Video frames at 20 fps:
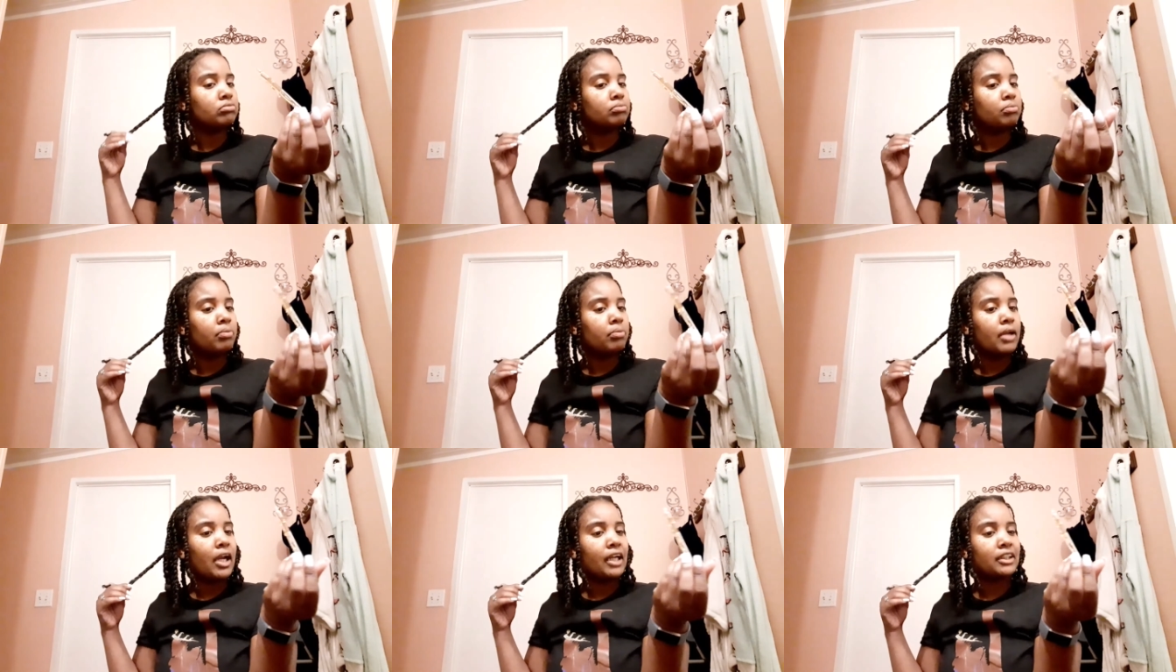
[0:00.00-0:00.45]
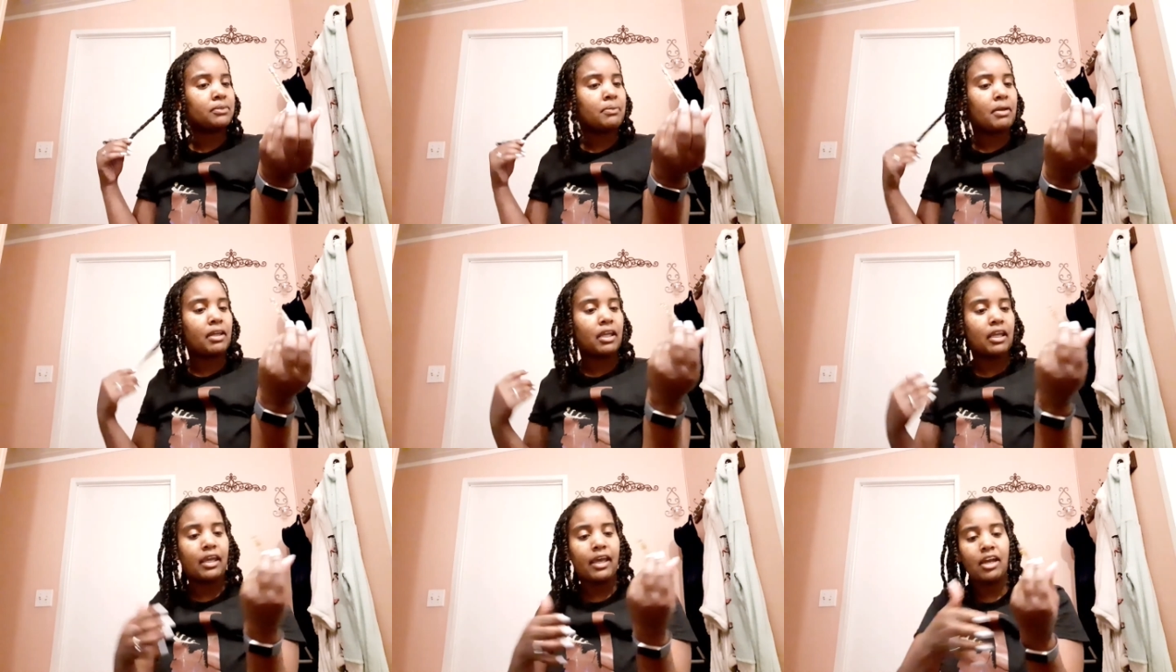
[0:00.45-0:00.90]
black
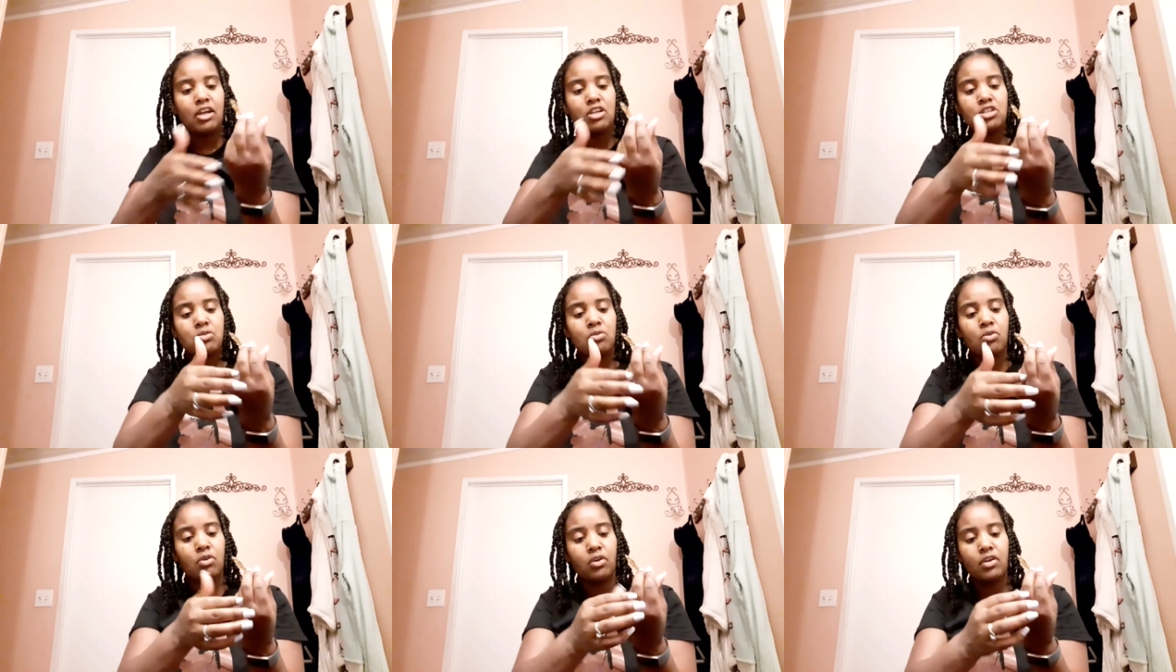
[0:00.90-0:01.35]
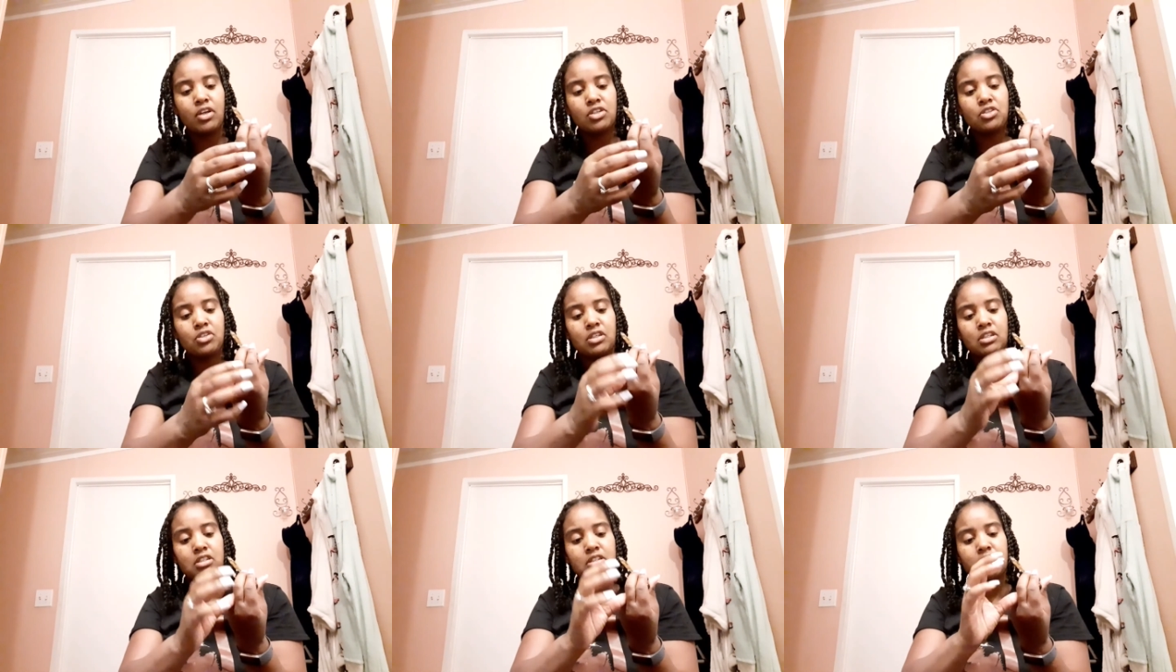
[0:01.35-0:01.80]
Jamaican castor oil. As
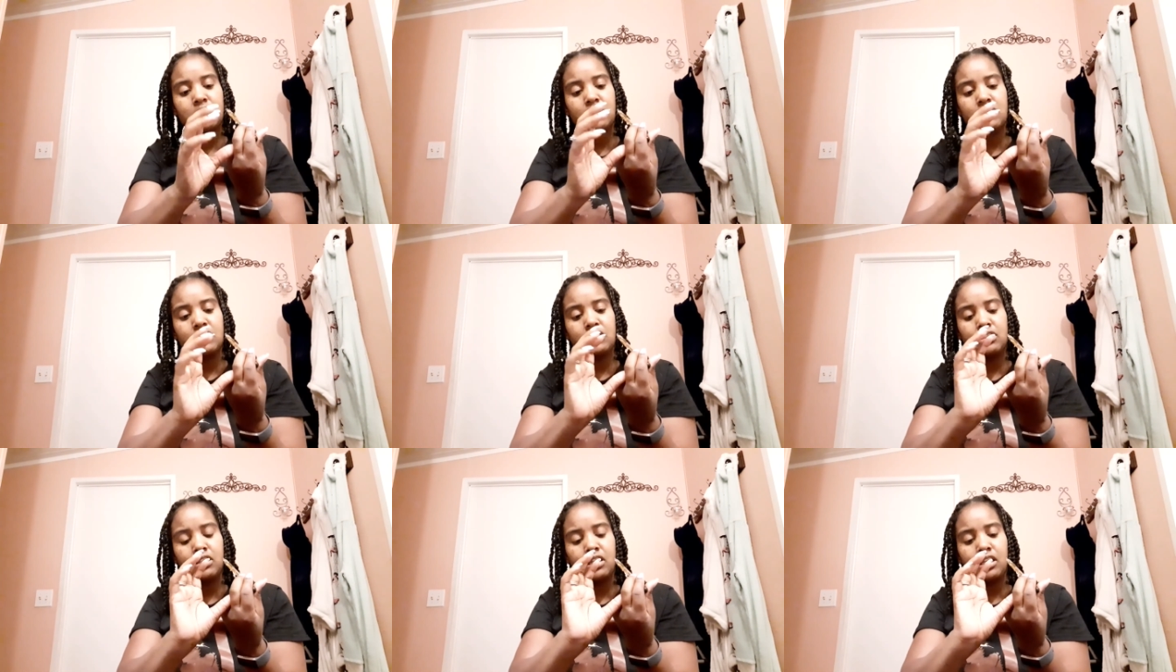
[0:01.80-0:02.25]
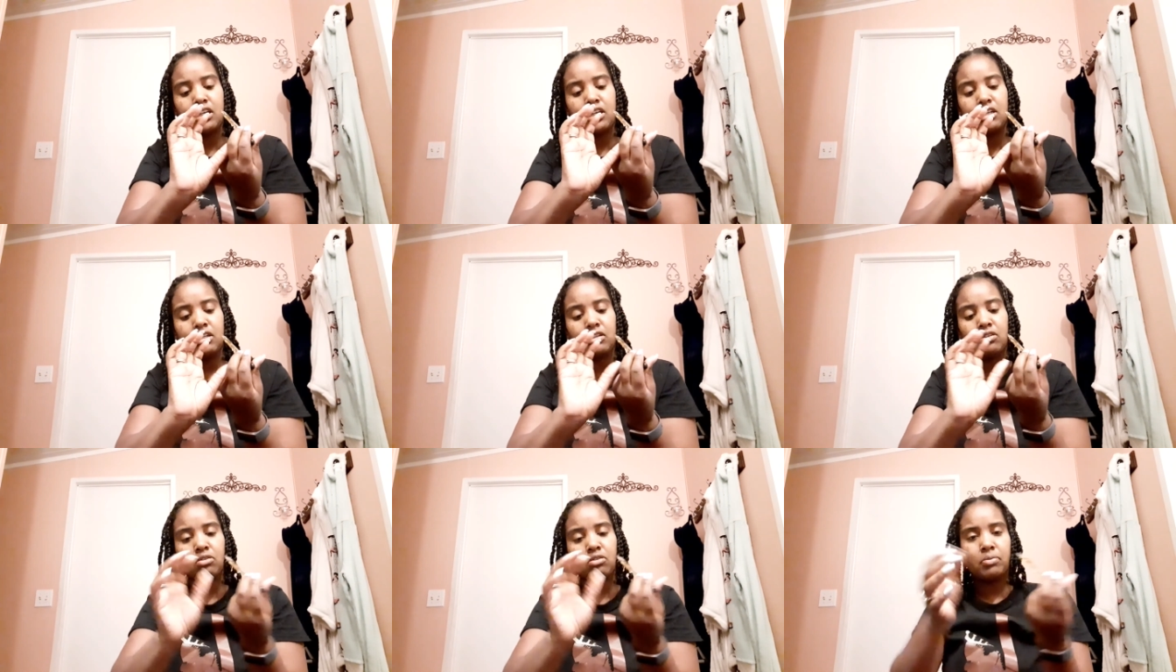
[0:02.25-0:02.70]
you can see, it's leaking
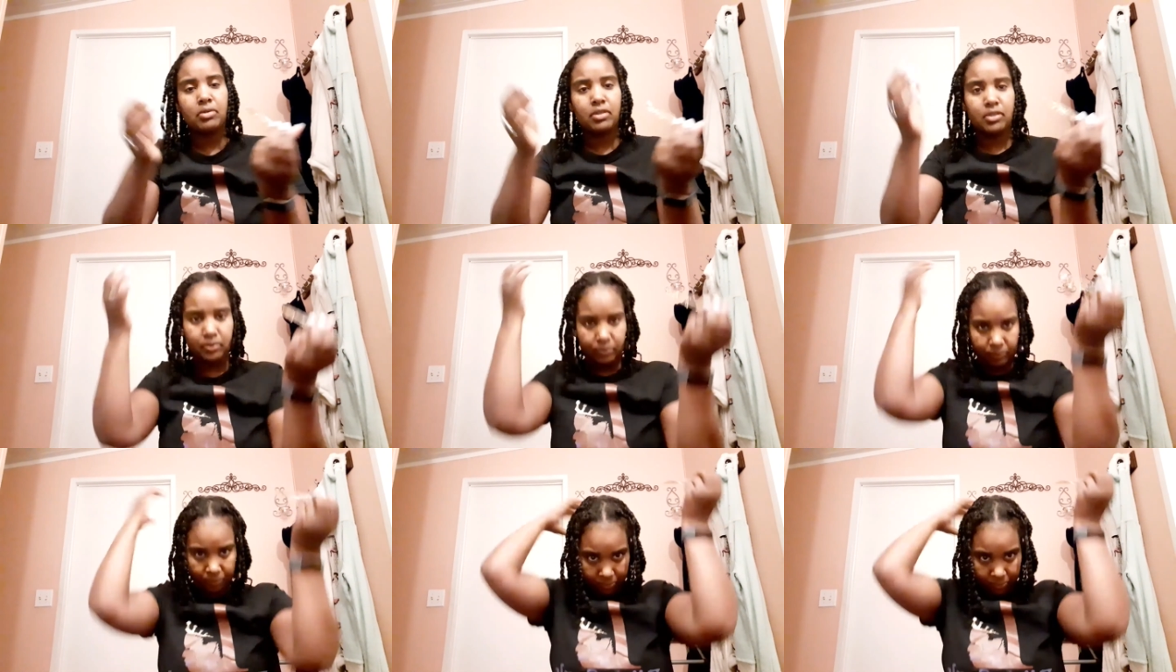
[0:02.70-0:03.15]
a little bit.